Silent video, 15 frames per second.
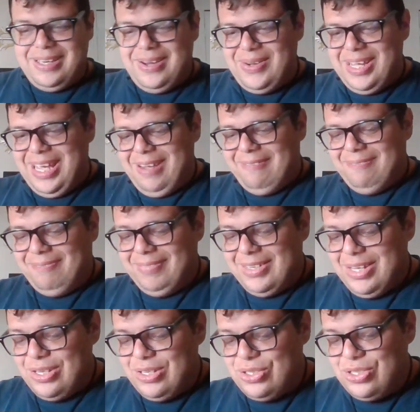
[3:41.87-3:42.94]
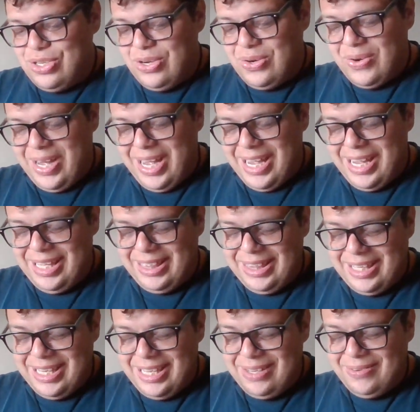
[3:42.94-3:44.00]
Okay, so I
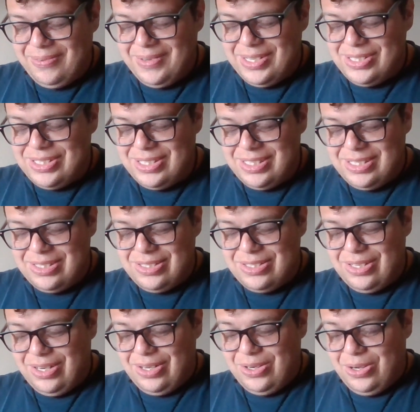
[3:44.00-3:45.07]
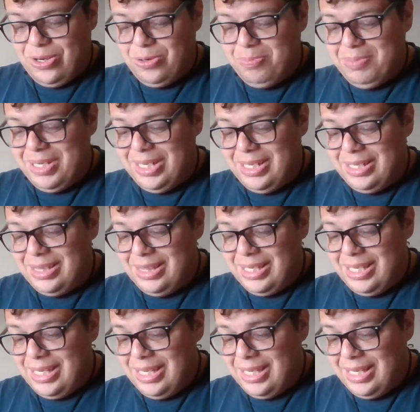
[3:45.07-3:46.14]
think we should start opening
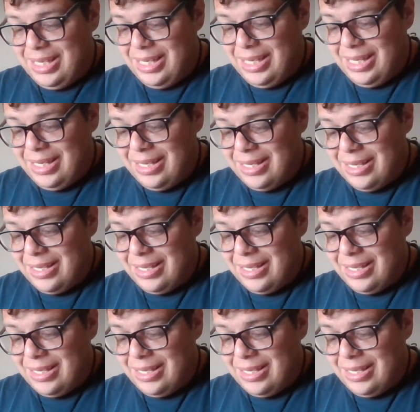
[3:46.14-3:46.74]
the...